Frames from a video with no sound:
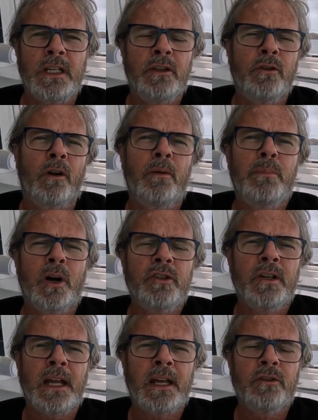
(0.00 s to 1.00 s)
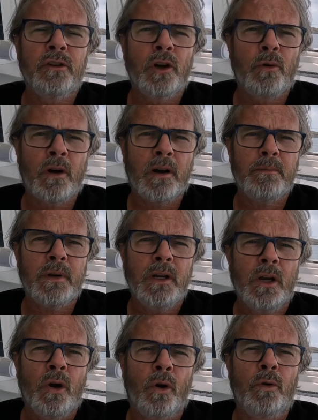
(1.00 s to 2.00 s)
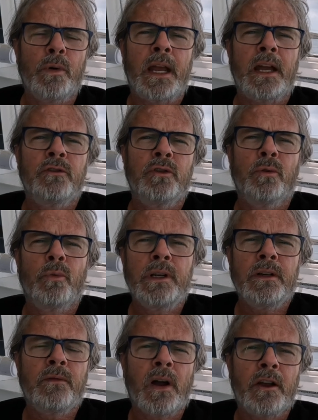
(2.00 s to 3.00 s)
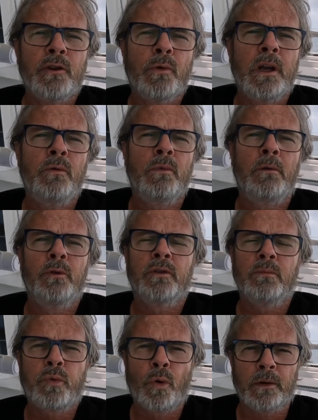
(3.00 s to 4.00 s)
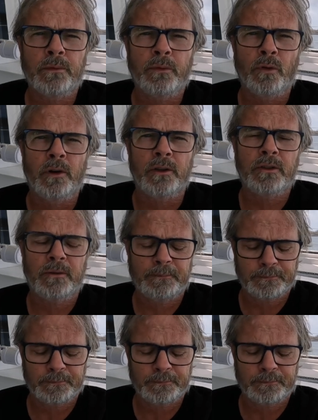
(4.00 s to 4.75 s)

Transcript: Either our budget had to go up, or we had to reevaluate what was important for us.